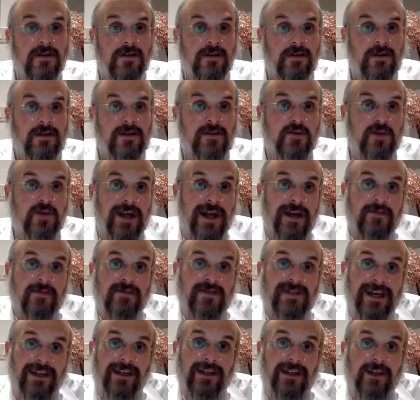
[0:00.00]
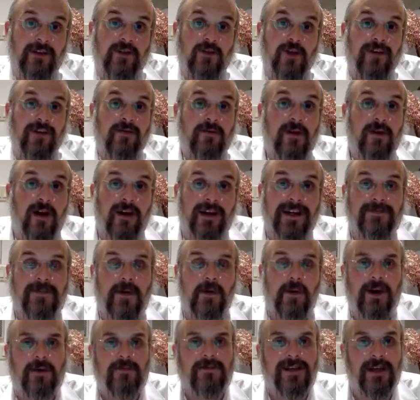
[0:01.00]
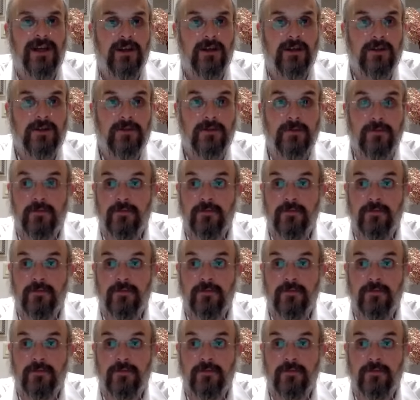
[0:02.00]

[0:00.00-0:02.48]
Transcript: because when I'm selling it, you have to be honest about what I'm selling you.